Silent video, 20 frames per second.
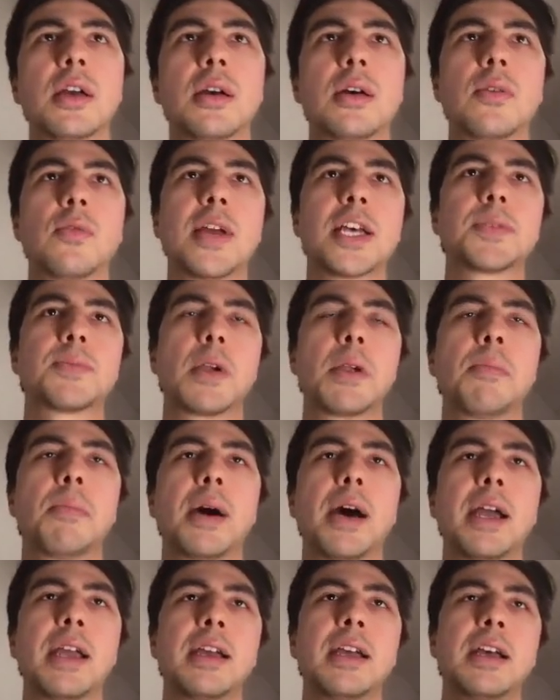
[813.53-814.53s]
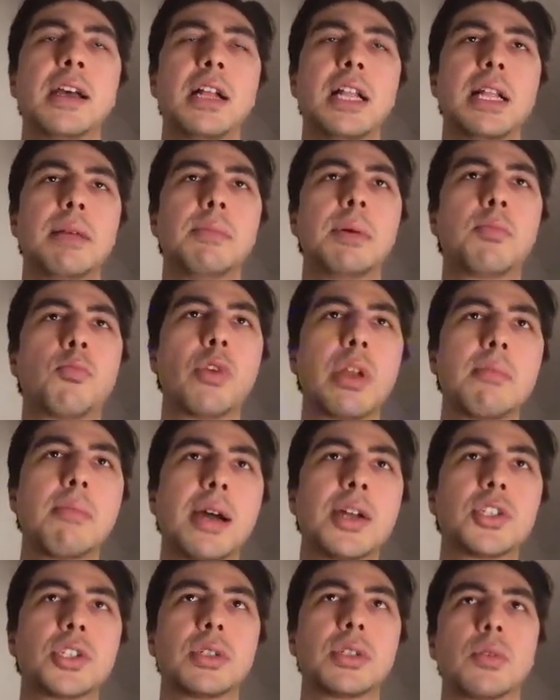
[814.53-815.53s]
Raspberry Pi. But pretty
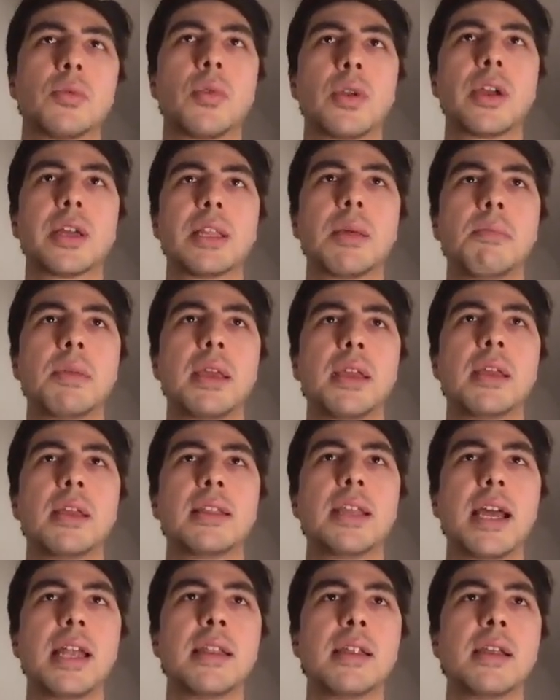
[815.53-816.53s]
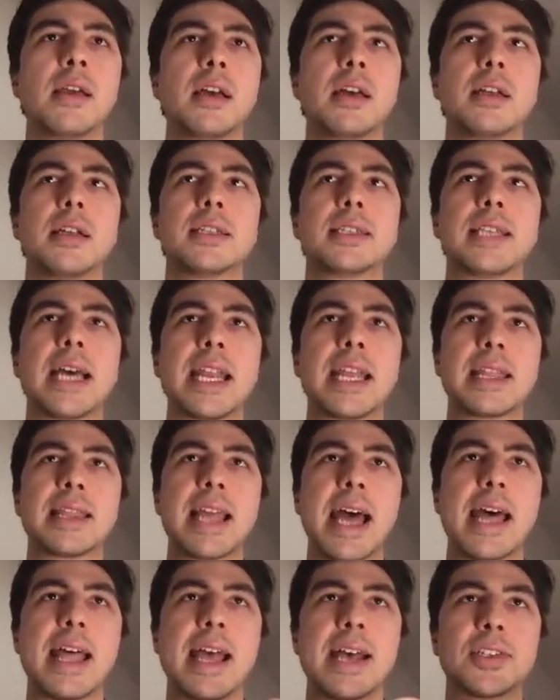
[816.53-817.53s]
much we're gonna be then setting
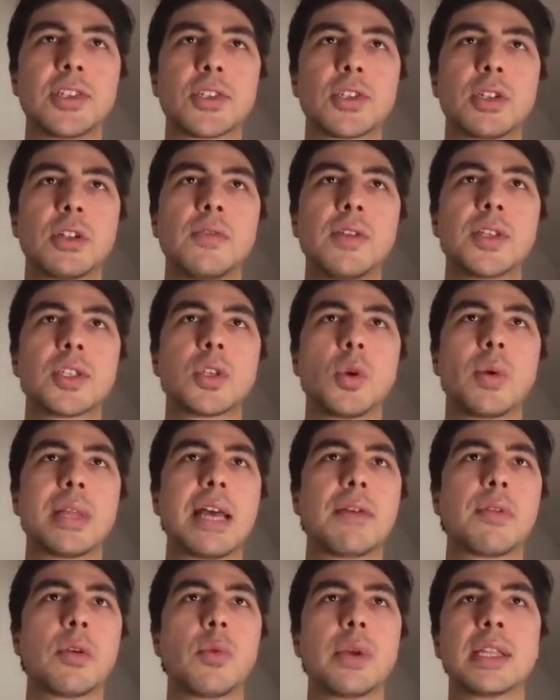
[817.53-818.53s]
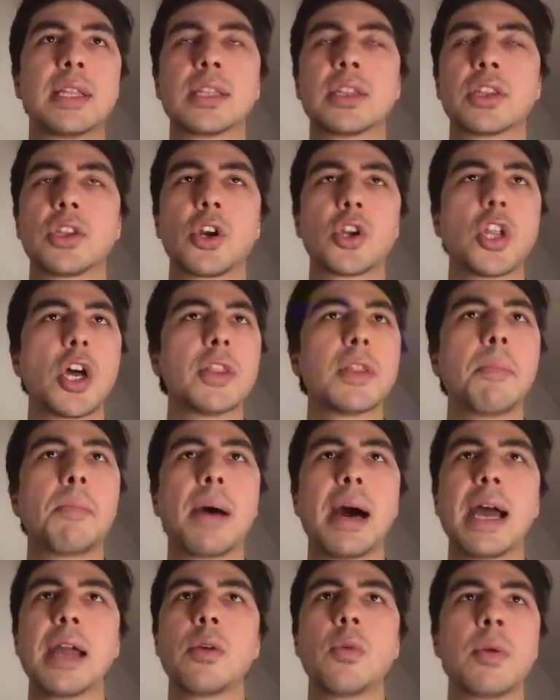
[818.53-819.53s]
that as a service. So whenever we turn on the
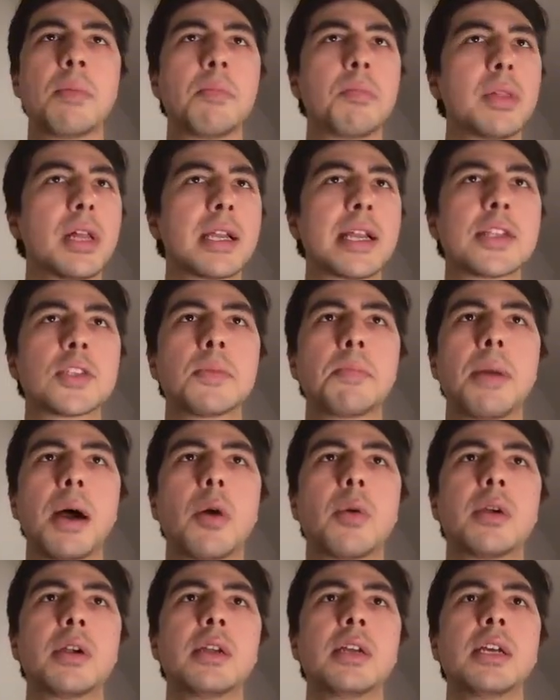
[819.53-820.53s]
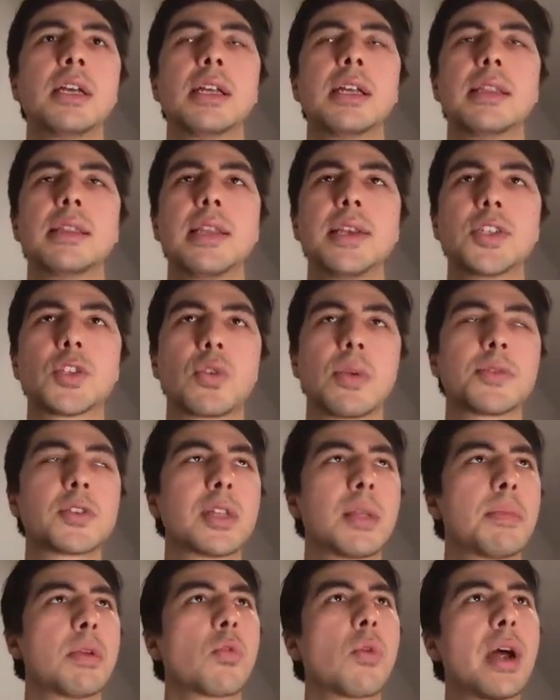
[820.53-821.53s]
Pi, we plug into power, this script's
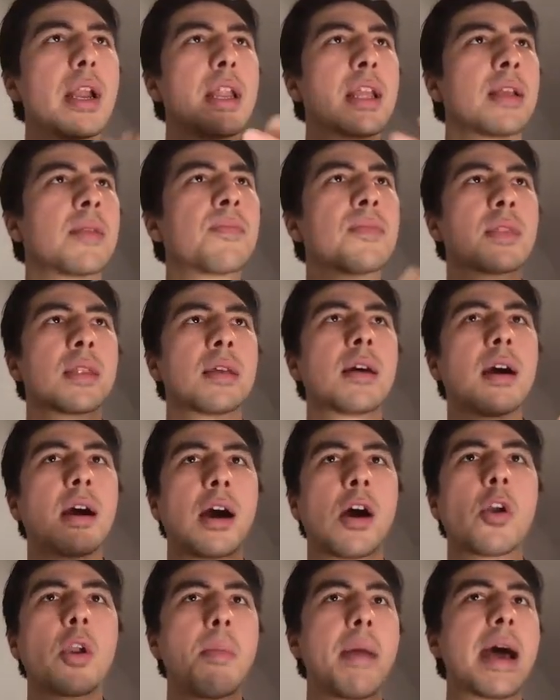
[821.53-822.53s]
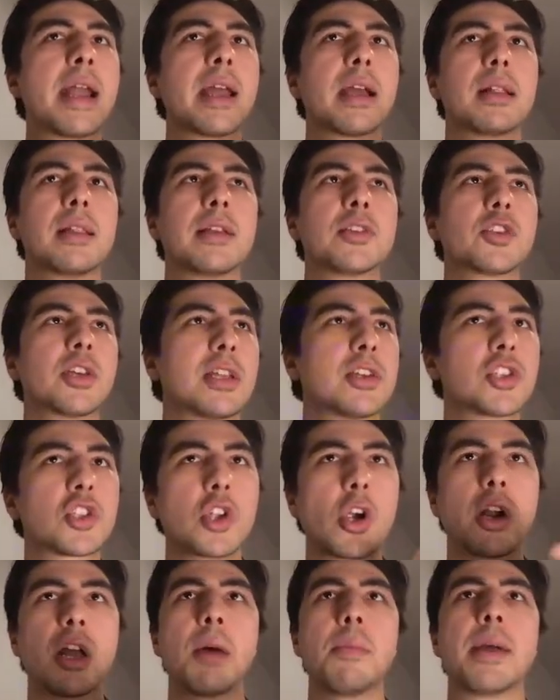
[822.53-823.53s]
gonna be running automatically. It's gonna
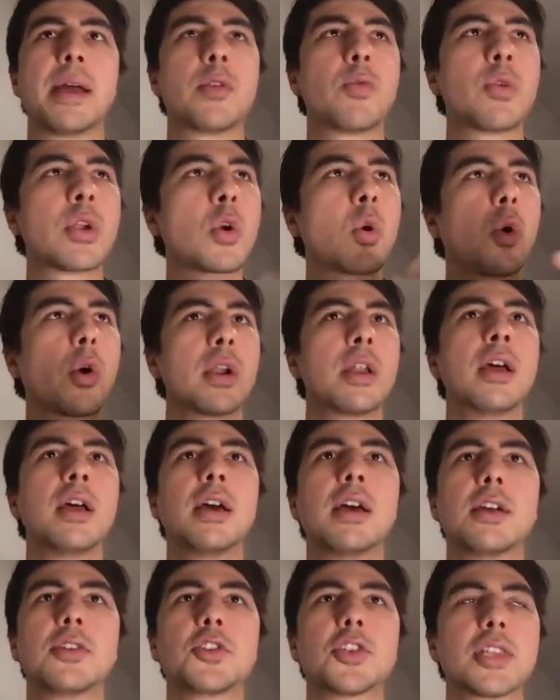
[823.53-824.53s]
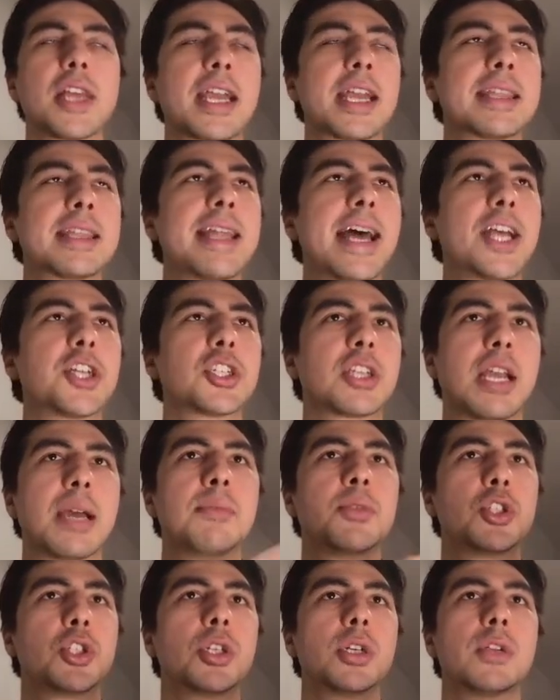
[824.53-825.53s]
start up and record just like a dash cam
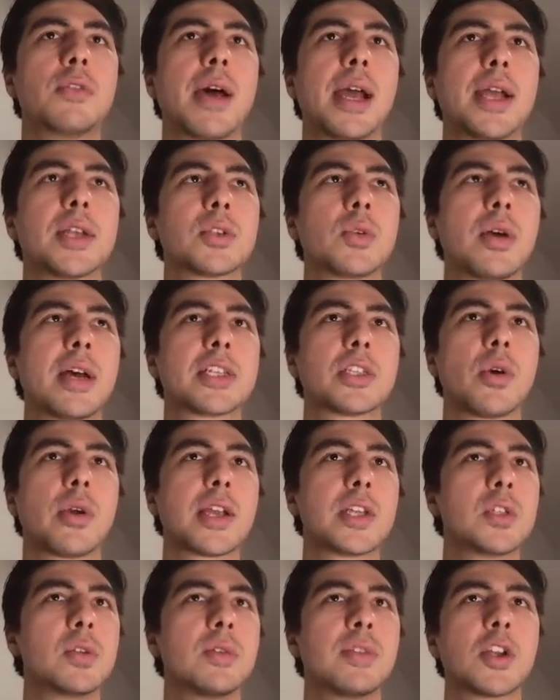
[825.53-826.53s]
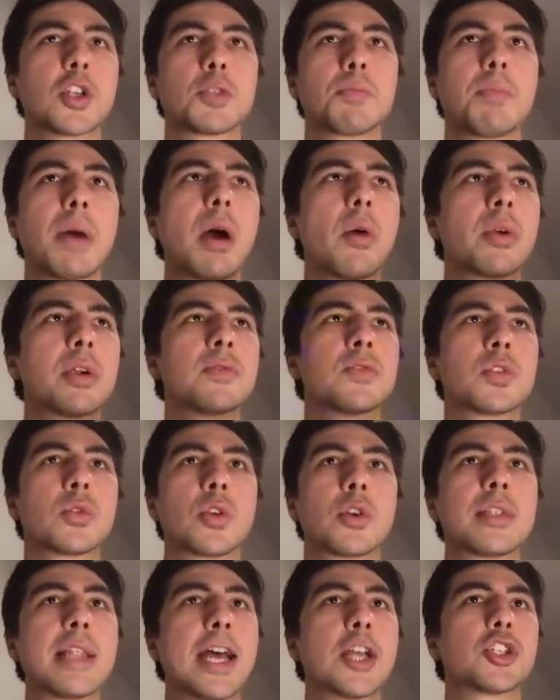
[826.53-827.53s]
should, right? So as long as there's power to
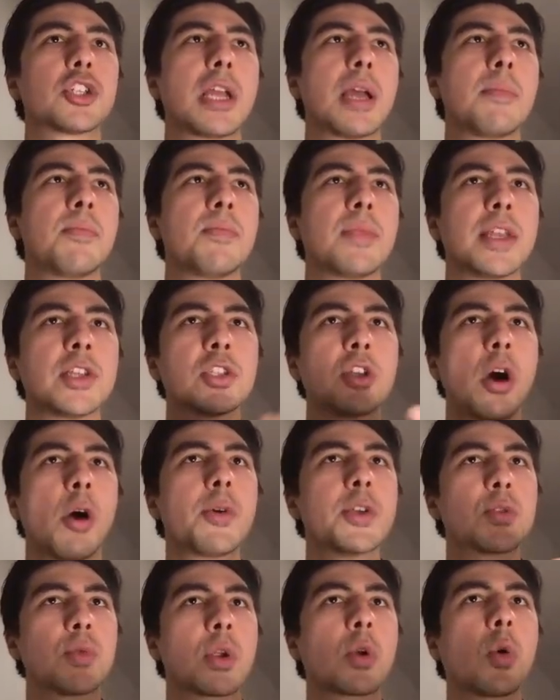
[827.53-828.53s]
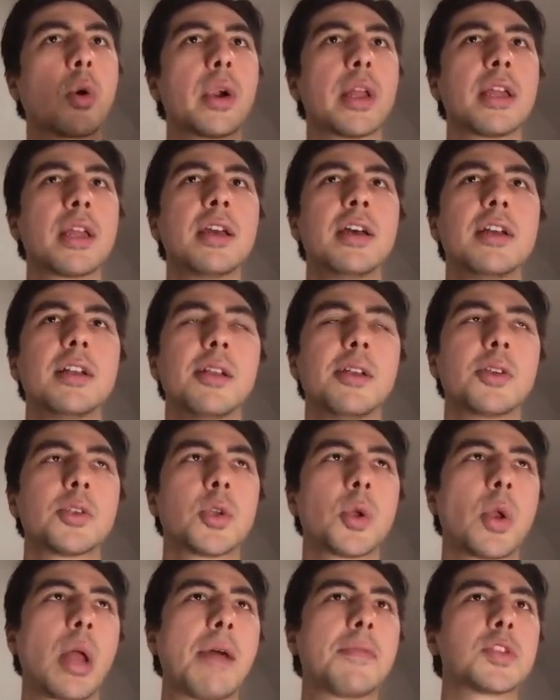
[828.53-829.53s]
your dash cam, it's always recording. So
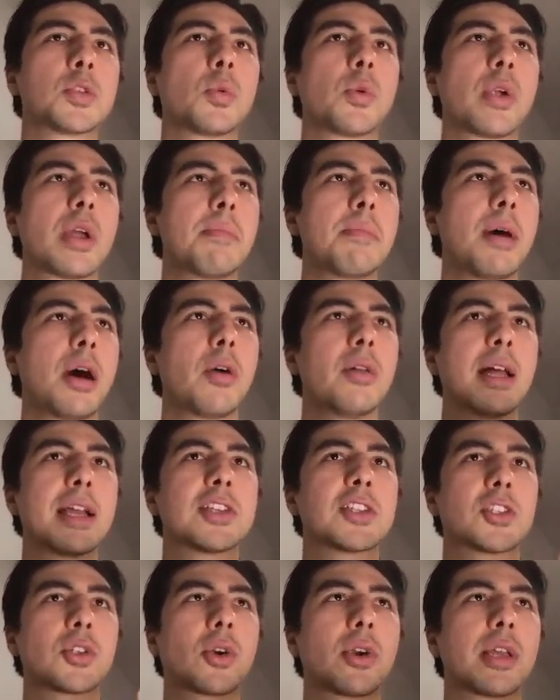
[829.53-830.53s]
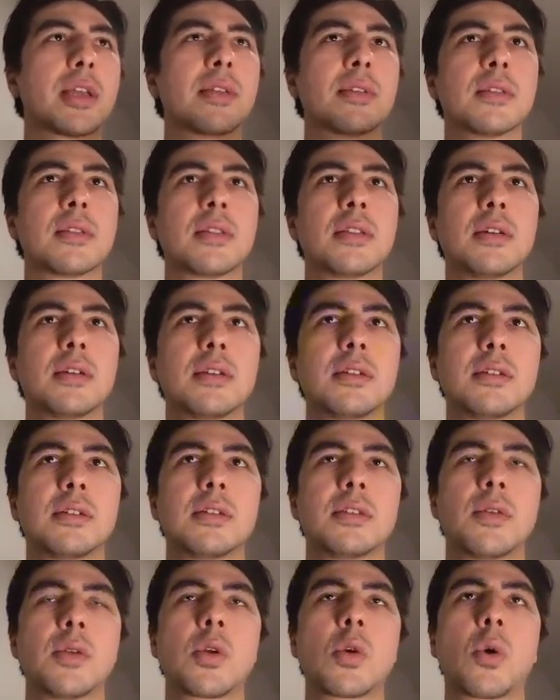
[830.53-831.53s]
you don't have to worry about like starting the,
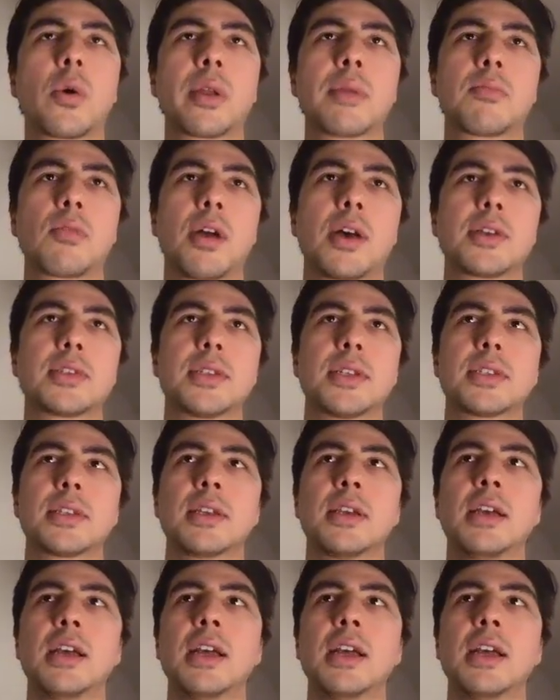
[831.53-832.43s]
the recording process.